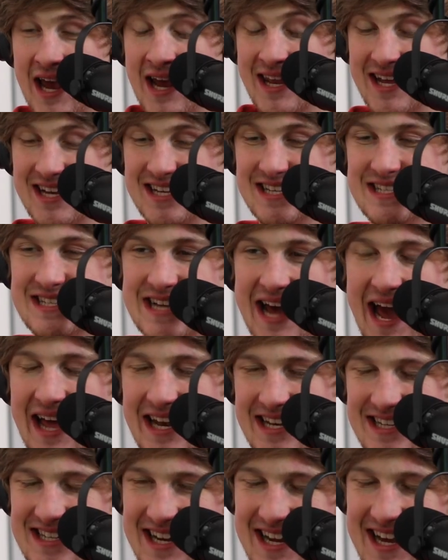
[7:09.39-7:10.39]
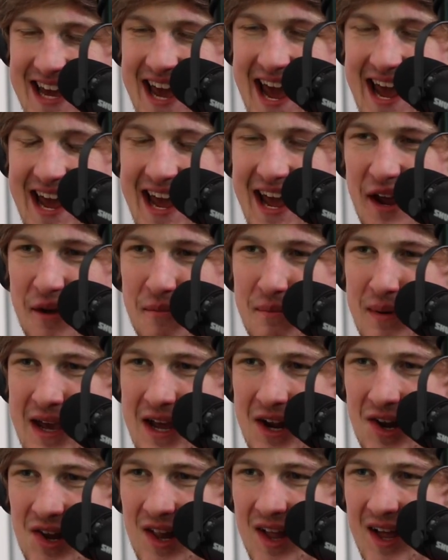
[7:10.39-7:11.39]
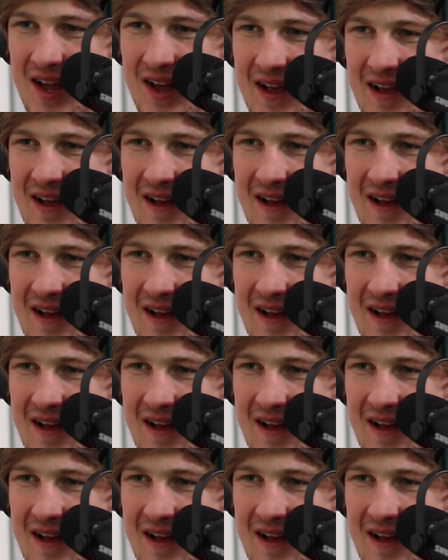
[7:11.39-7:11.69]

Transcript: ate a dead, decaying beetle.